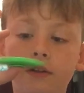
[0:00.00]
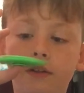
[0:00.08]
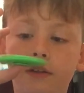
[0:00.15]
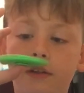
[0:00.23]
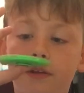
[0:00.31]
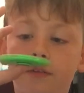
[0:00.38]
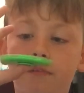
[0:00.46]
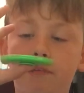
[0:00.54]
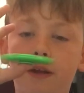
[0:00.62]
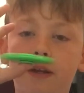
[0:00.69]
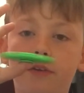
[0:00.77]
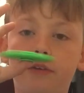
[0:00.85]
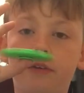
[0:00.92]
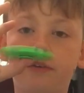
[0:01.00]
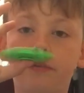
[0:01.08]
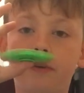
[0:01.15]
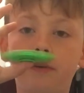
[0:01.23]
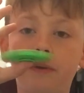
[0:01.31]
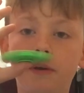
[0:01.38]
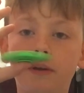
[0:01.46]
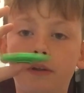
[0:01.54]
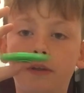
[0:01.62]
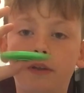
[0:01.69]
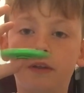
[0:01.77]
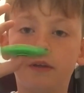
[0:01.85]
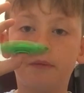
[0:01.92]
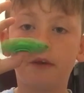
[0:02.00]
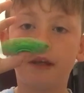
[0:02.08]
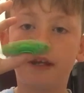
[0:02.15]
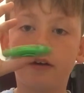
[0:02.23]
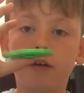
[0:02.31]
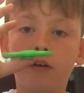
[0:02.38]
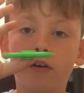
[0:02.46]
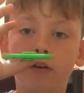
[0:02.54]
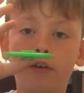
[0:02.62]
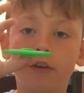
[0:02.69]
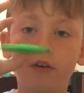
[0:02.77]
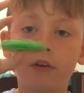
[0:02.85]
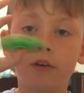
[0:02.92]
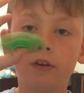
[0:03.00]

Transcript: Then you balance on your thumb. Then to make it harder,